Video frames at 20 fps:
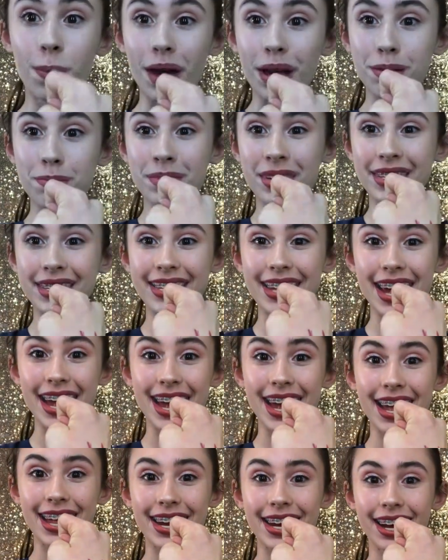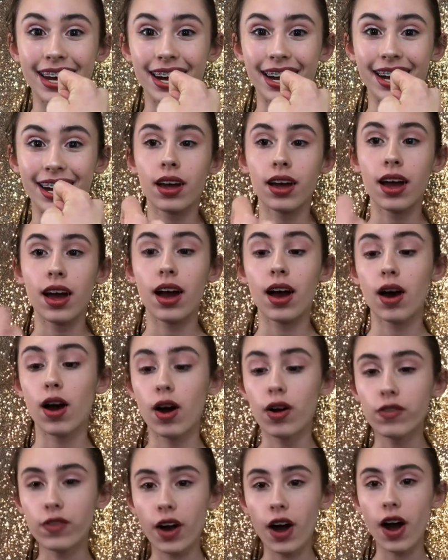pigmented.
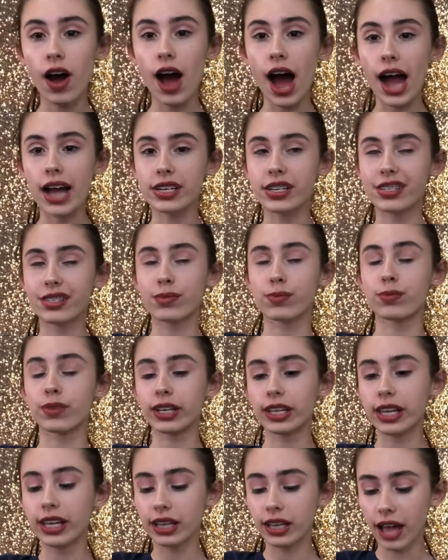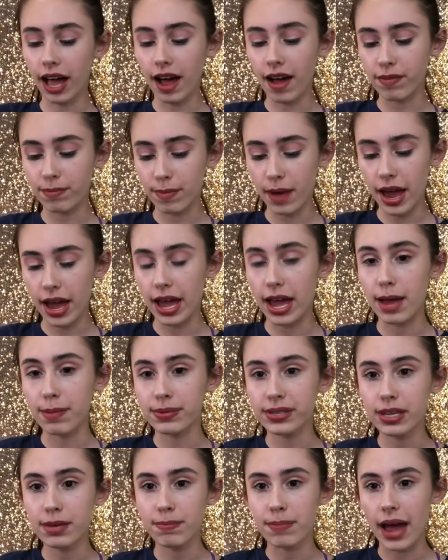Overall, I just really love my
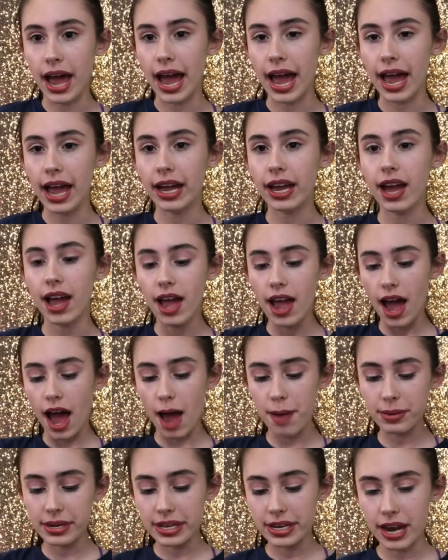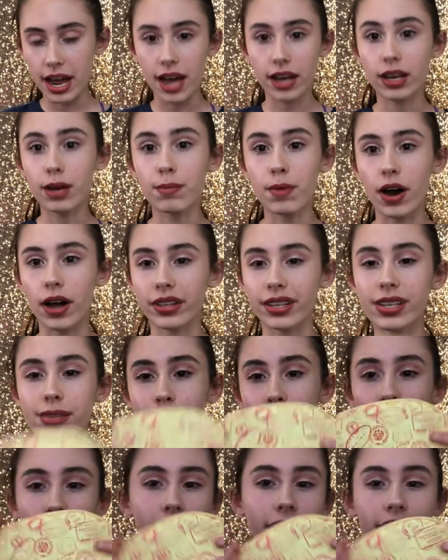Ipsy bag. I mean, come on, this
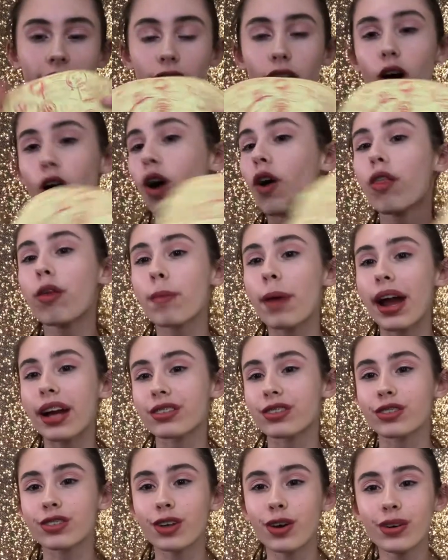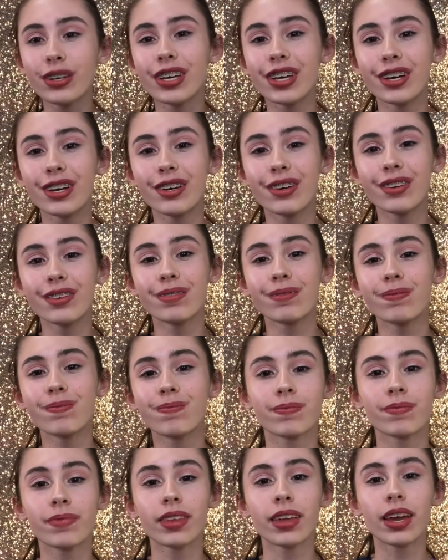bag, like all the bags are so cute.
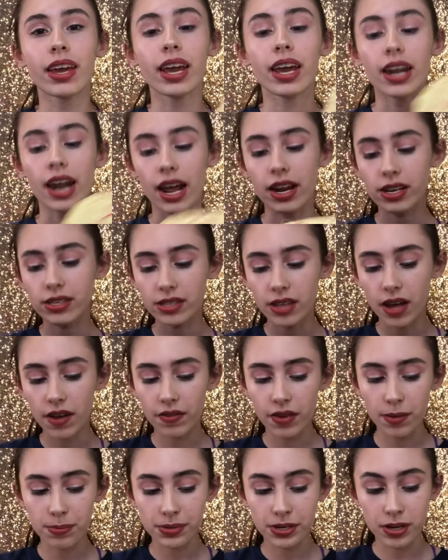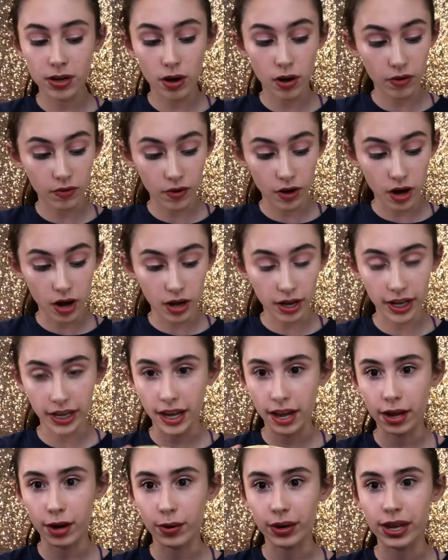And I just love Ipsy overall.
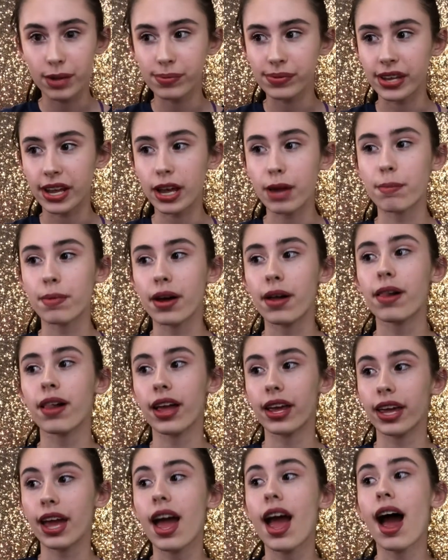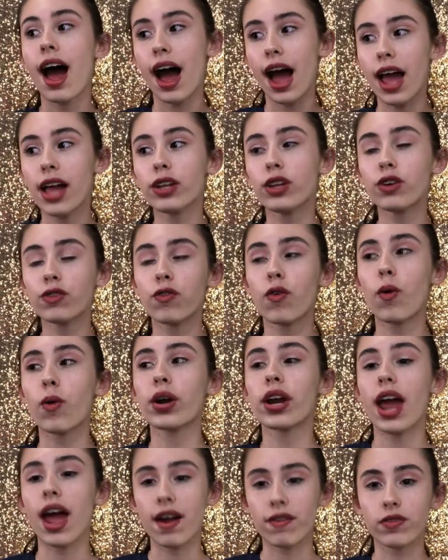Like, I know I keep saying it, but like I look
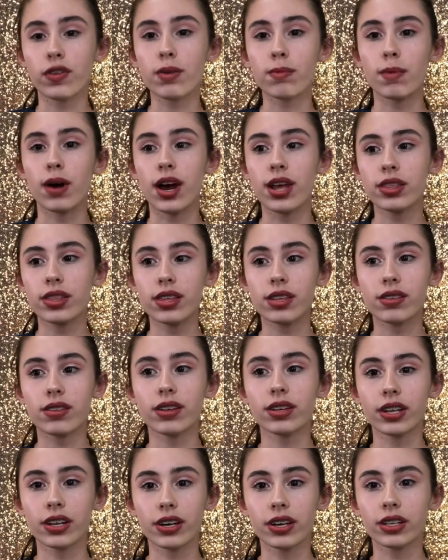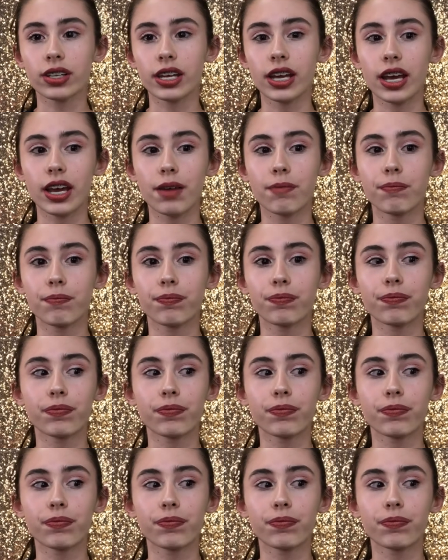forward every month to literally